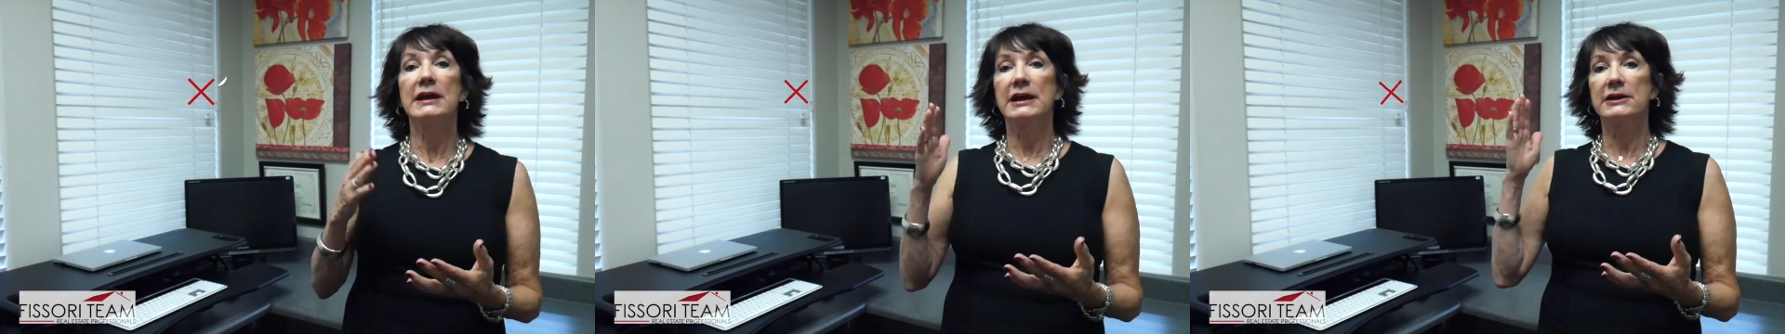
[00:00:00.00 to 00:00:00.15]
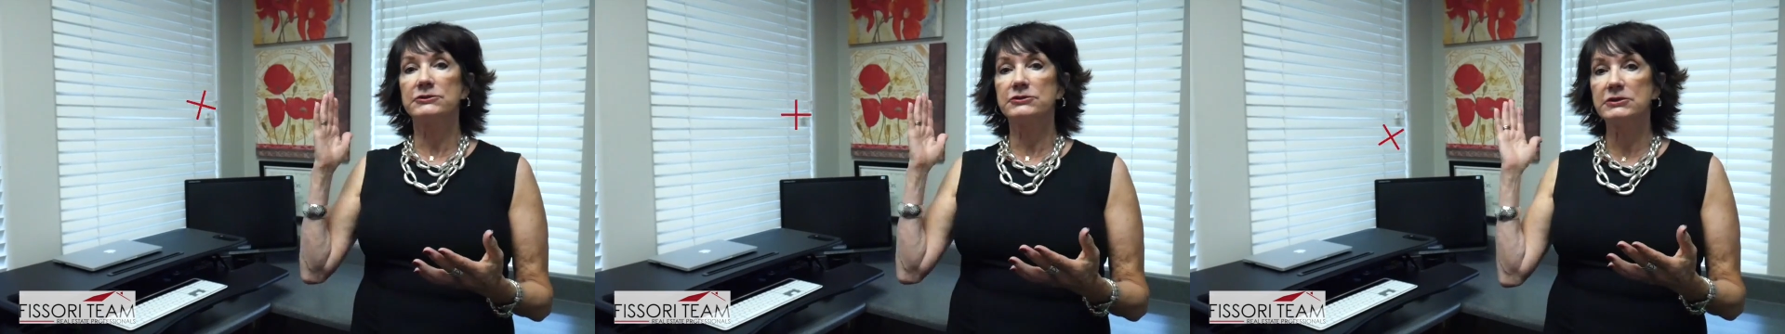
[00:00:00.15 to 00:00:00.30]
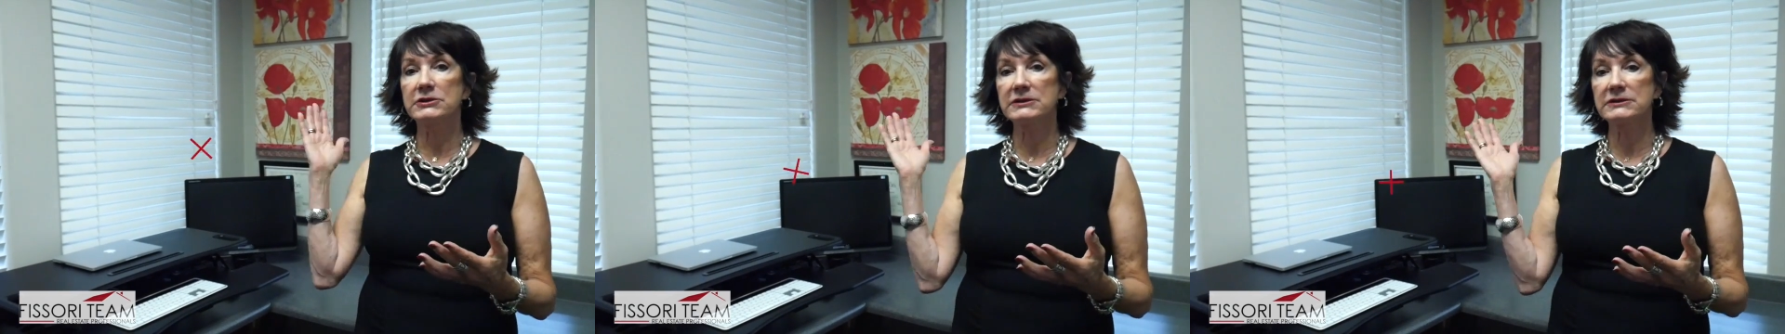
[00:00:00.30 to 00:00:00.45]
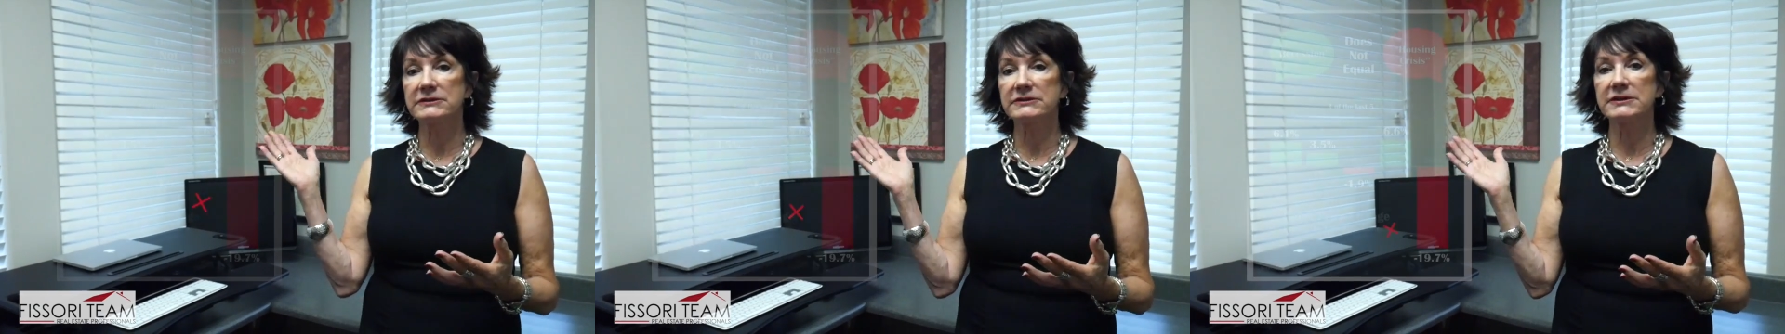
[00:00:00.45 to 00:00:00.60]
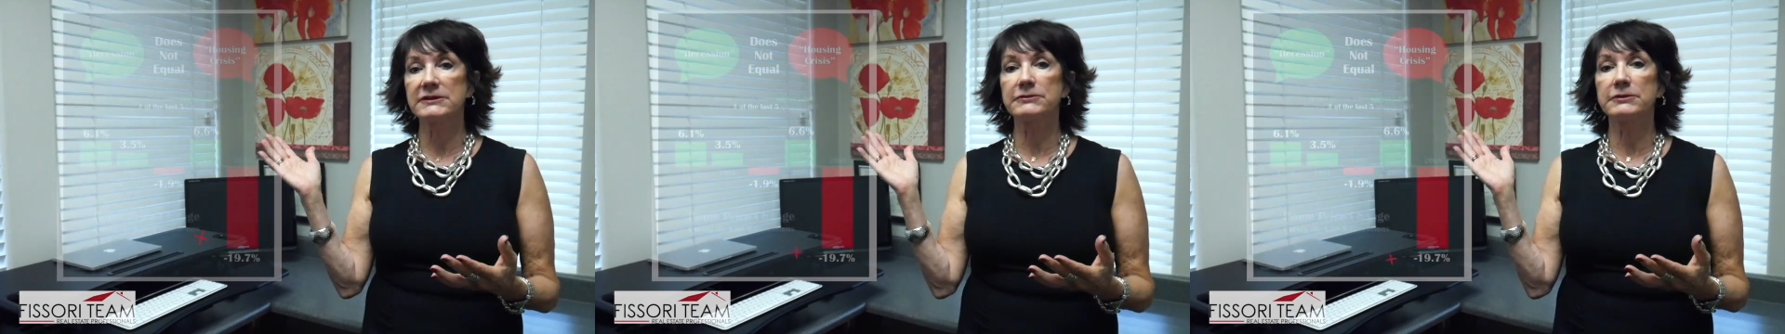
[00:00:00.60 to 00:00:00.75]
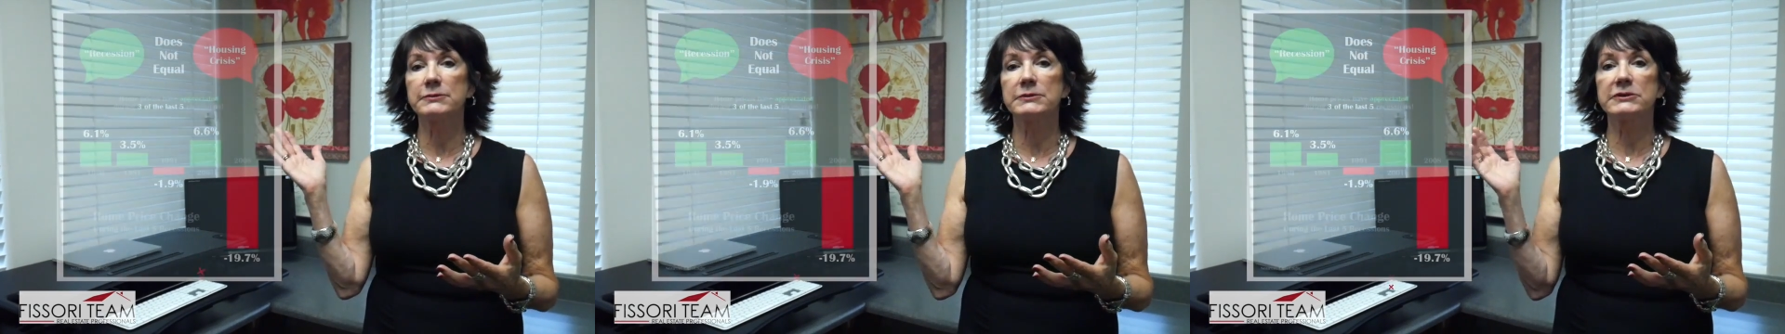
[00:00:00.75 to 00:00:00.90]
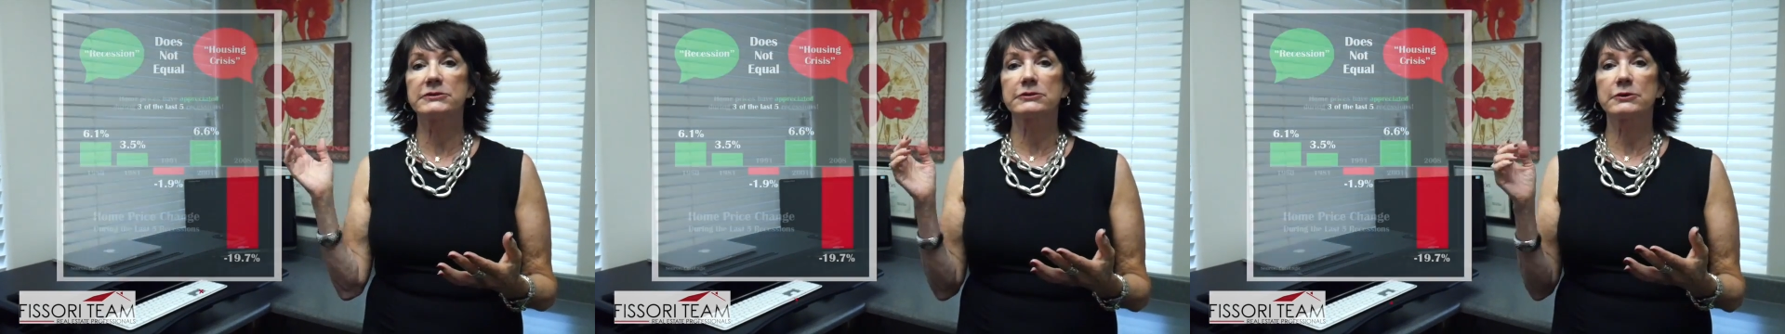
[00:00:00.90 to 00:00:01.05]
as you can see
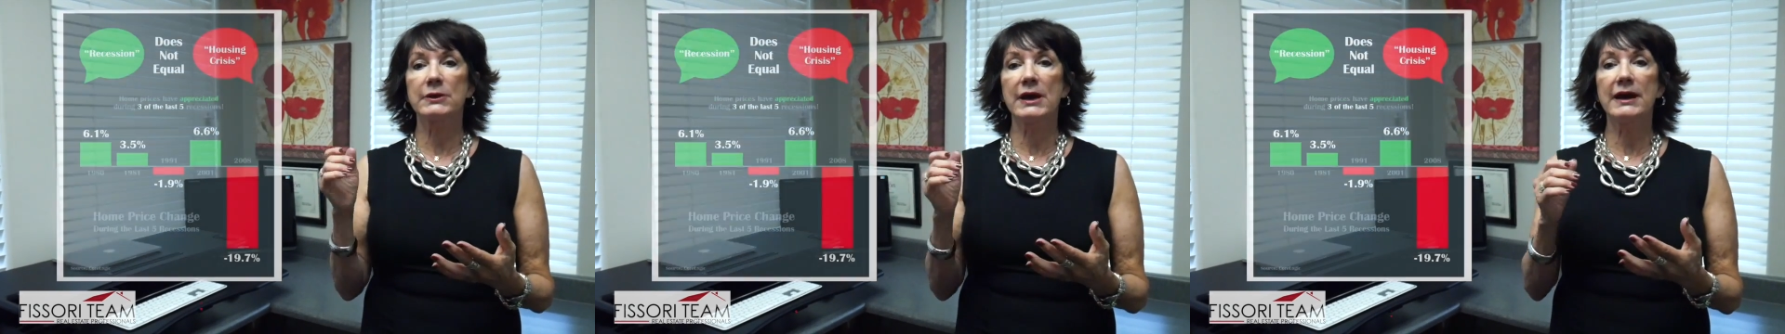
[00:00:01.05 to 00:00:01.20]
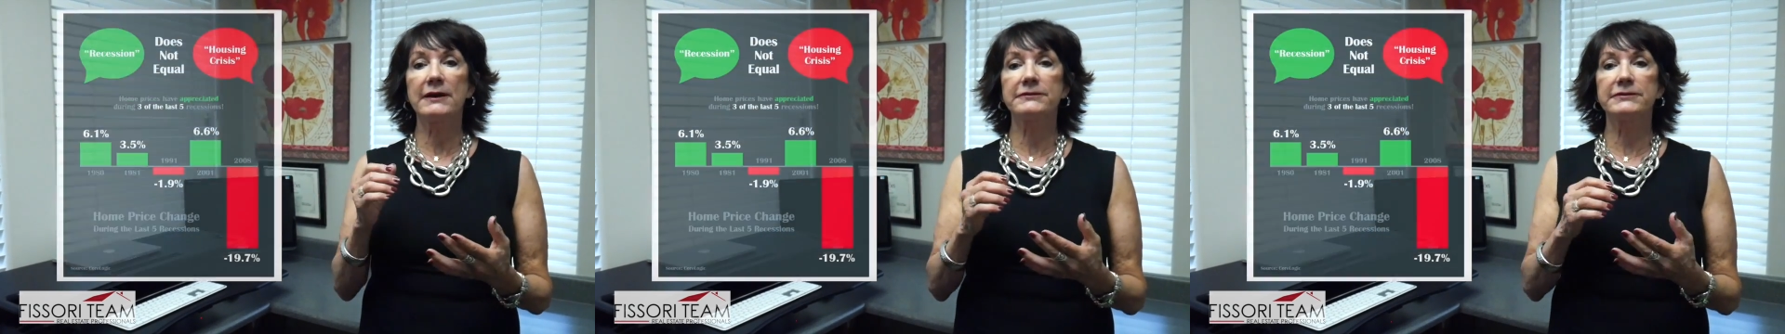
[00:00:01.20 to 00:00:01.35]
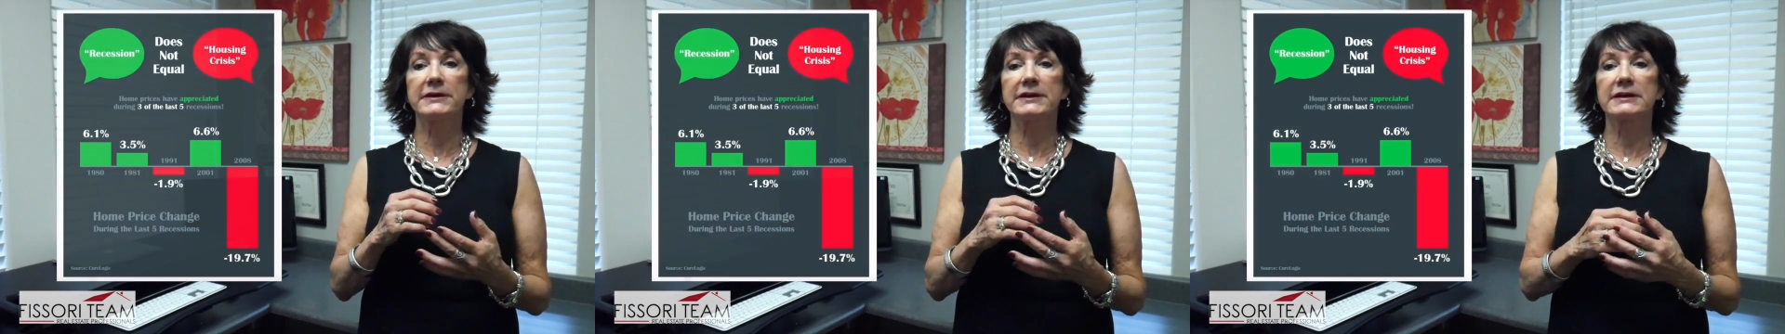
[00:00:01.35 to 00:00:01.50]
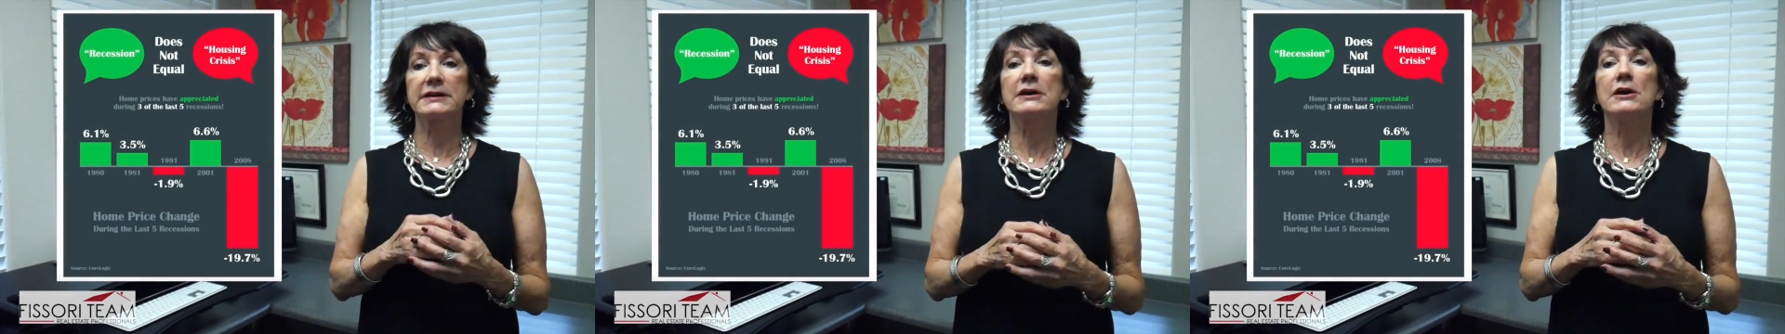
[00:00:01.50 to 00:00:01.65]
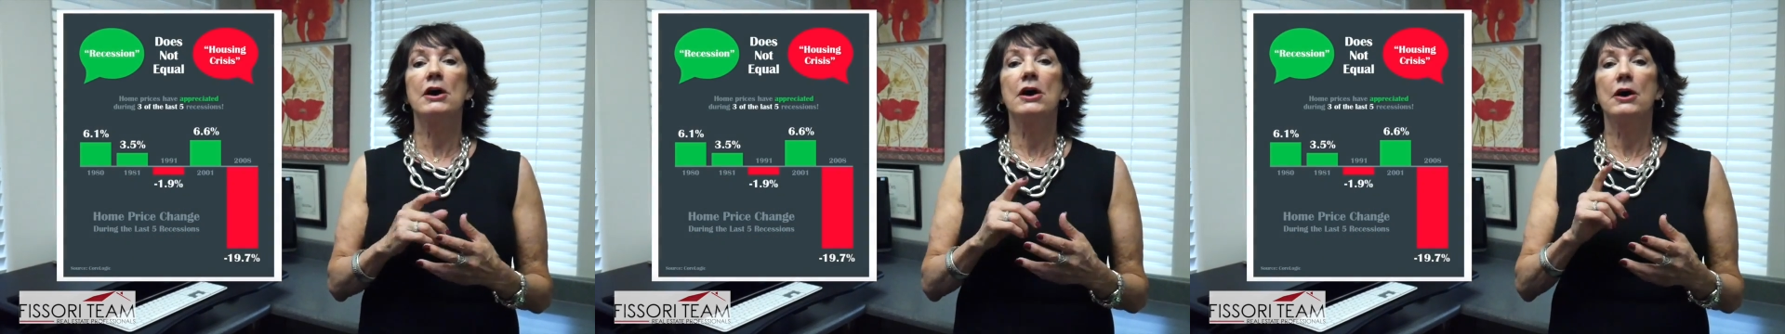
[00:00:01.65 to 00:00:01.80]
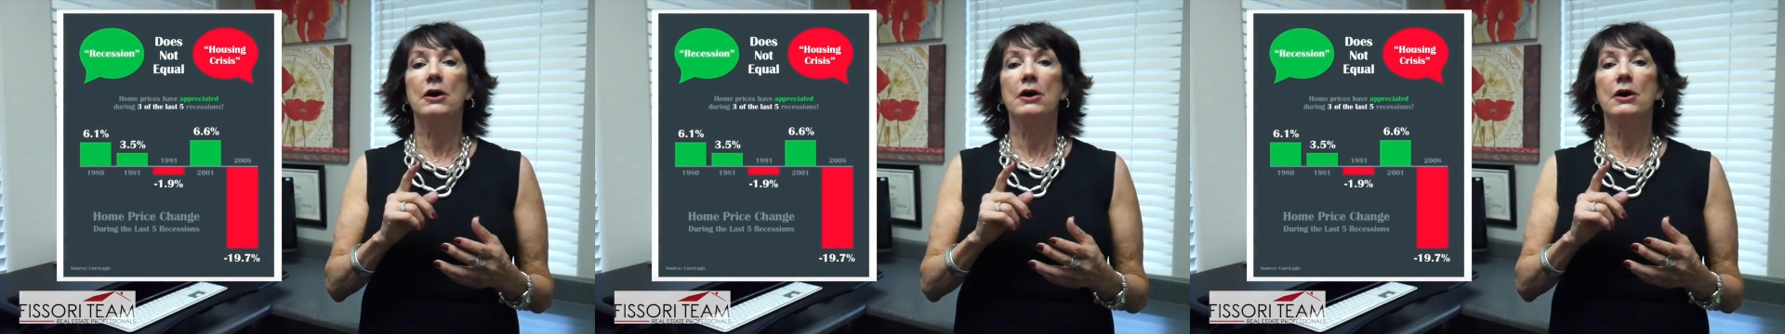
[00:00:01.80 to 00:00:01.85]
from this graphic,